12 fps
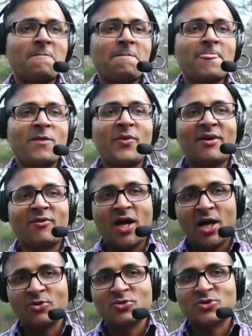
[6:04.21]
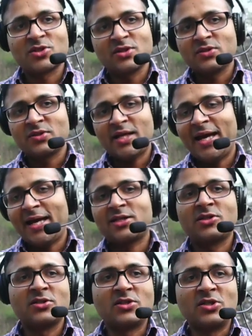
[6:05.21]
we have a house, cat,
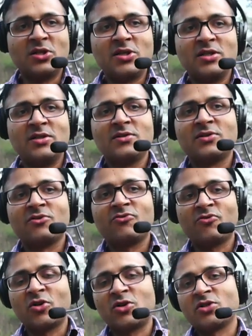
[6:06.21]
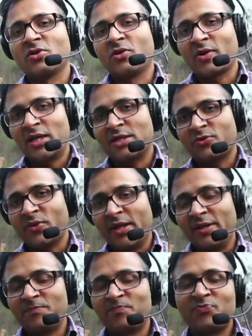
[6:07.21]
girl, foot, or country.
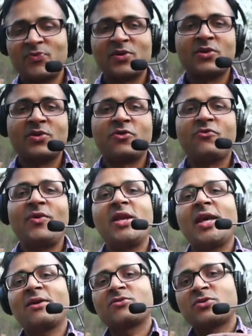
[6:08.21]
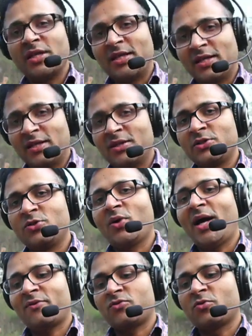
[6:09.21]
When you have single, you
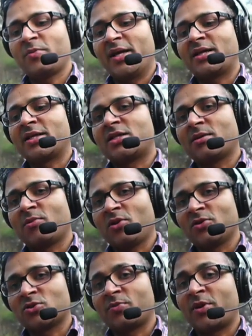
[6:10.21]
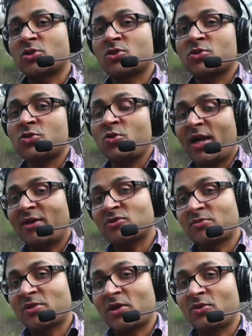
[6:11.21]
have to make the double also, because you have some
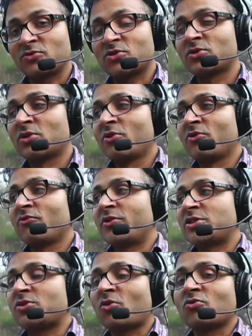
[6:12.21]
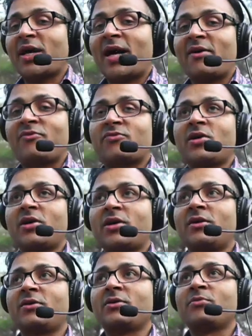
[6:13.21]
nouns which don't have the
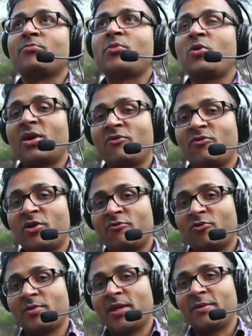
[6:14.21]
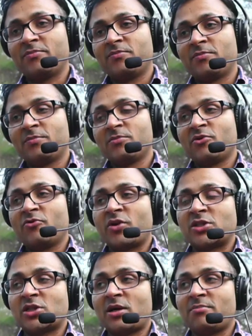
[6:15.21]
plural word for them. For
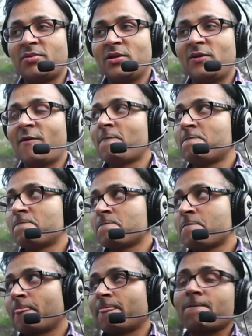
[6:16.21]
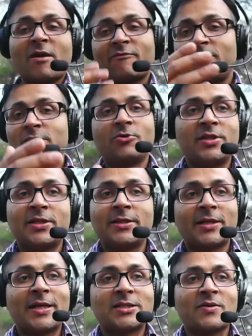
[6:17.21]
example, we'll do it in the
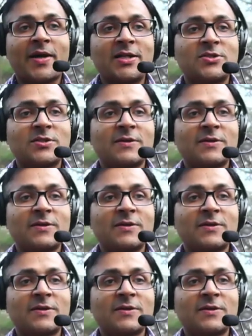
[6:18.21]
next slides.